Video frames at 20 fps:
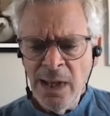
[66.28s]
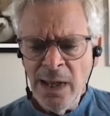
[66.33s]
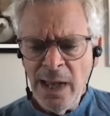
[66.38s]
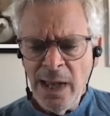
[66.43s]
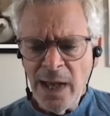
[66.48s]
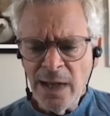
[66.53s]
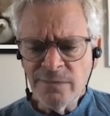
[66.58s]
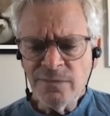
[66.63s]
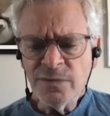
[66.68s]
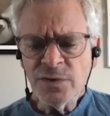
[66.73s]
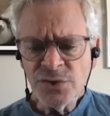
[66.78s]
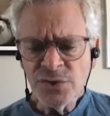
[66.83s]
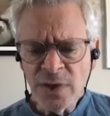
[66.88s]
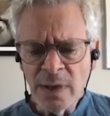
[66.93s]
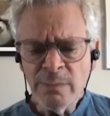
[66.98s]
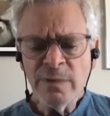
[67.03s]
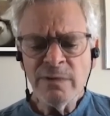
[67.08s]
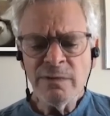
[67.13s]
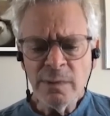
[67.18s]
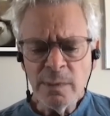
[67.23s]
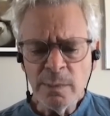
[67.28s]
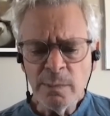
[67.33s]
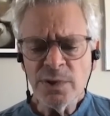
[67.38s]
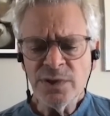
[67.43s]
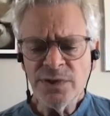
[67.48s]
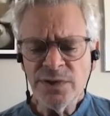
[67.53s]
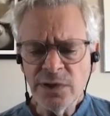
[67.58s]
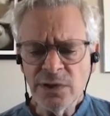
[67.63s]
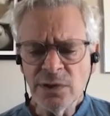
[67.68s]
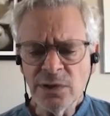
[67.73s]
And for some of them,
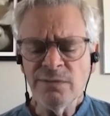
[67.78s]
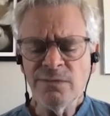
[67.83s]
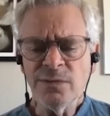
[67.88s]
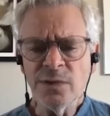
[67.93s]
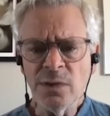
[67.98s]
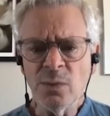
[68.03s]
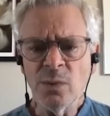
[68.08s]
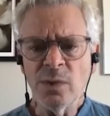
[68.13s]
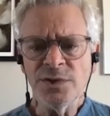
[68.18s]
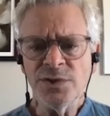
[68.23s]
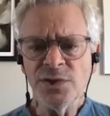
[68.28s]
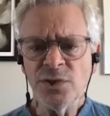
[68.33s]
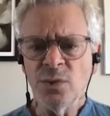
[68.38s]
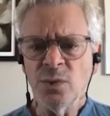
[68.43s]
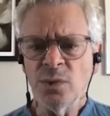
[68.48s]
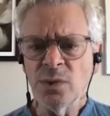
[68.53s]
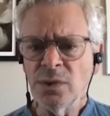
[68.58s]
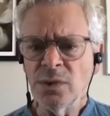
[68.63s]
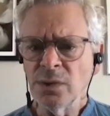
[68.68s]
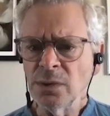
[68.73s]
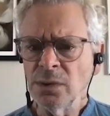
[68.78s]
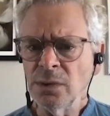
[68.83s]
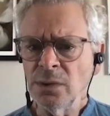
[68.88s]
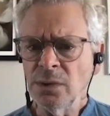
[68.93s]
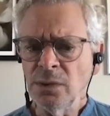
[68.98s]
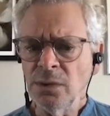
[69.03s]
particularly for the ones who were